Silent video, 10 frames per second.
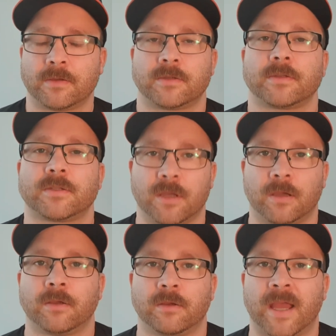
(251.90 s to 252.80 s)
So
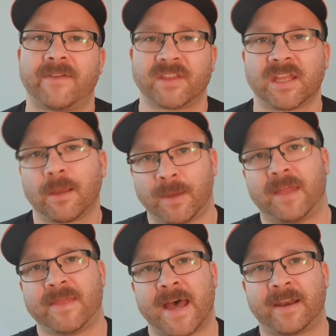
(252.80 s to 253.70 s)
have a think
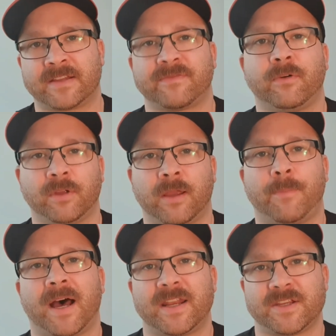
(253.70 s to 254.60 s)
about that as falling a
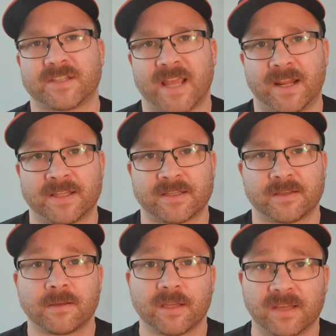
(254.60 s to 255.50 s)
part of your standards,
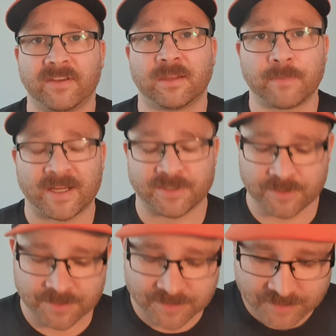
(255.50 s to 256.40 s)
giving them
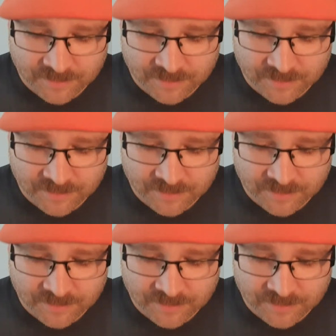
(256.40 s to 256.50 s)
extras.